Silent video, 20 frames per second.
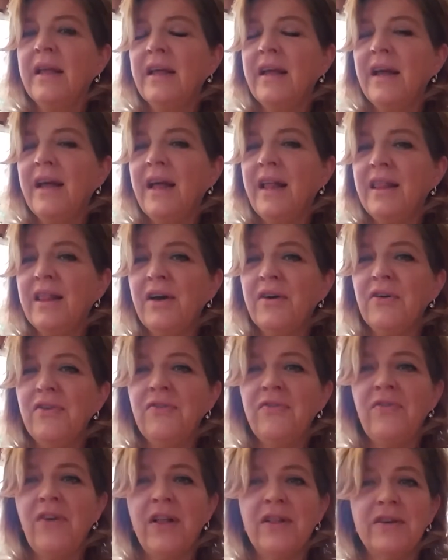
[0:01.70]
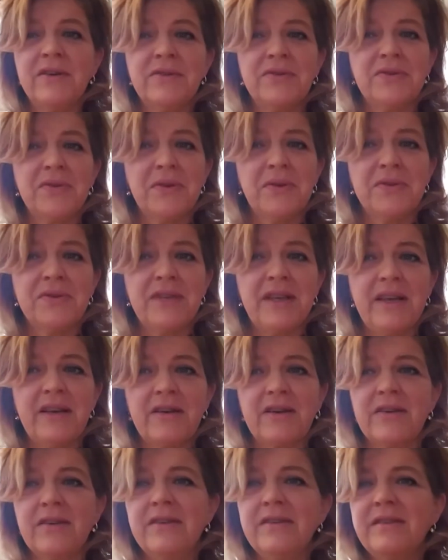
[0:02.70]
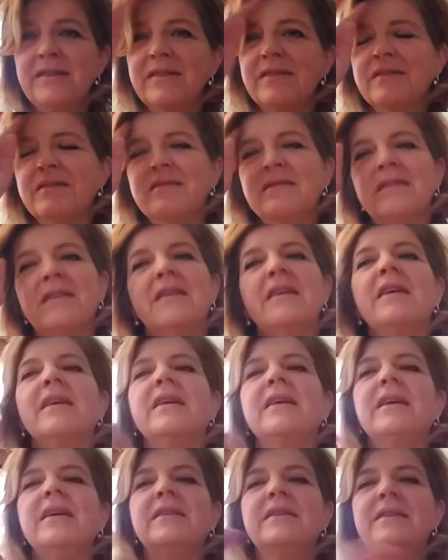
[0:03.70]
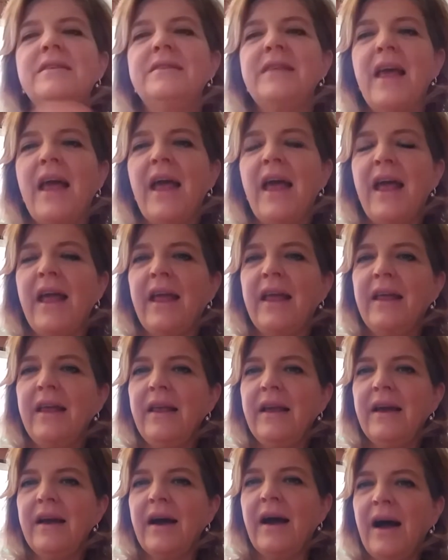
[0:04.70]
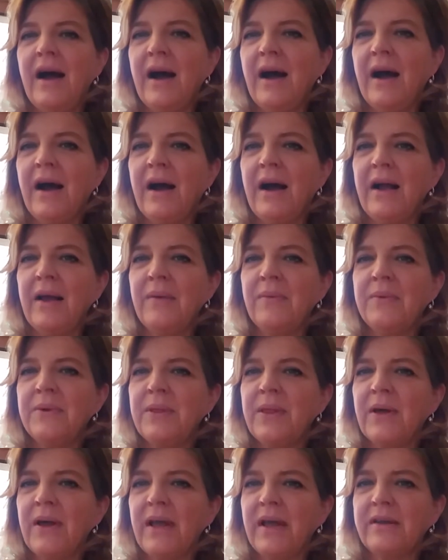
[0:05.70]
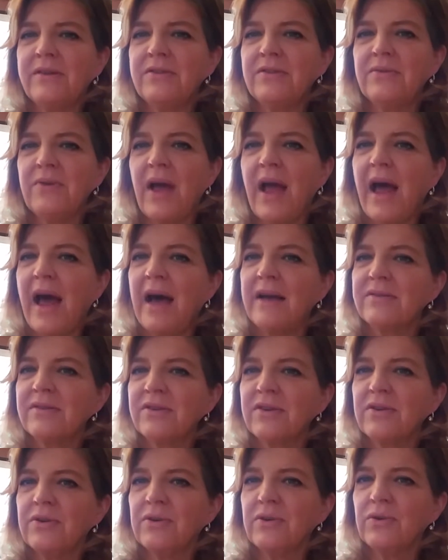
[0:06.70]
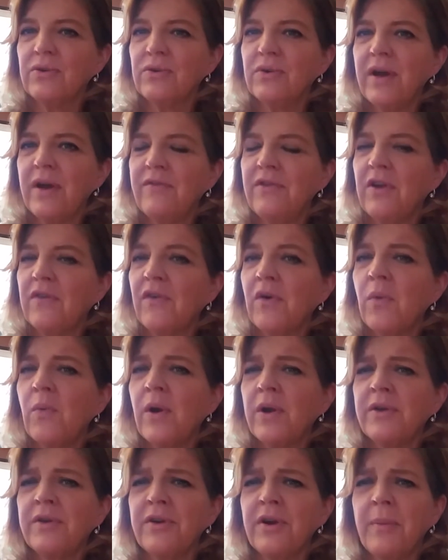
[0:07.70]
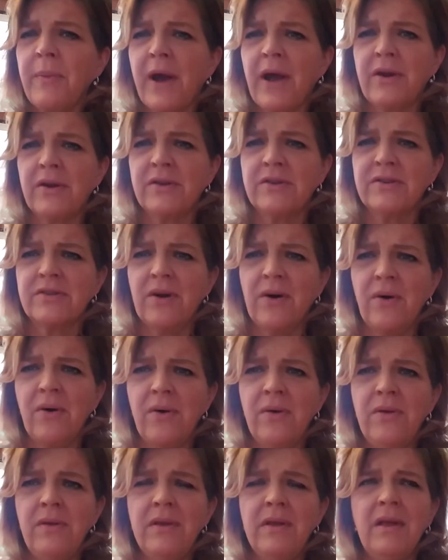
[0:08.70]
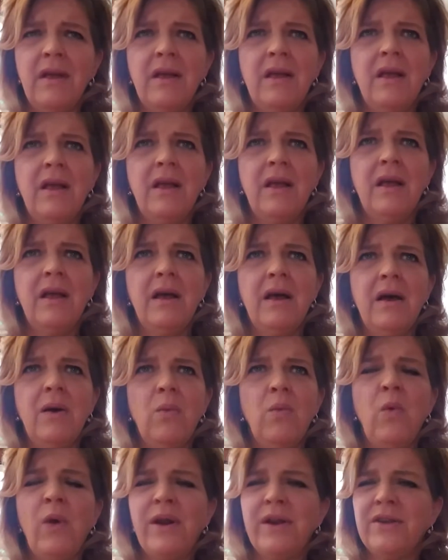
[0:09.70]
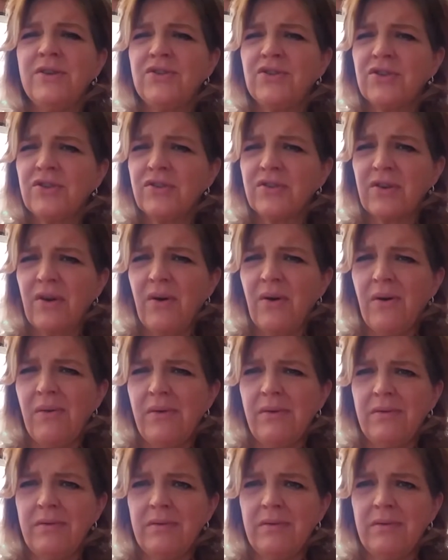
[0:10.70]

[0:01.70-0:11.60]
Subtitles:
Hello, fellow soul seekers. Today, I would like to ask you, have you ever wondered about your soul? What is your soul?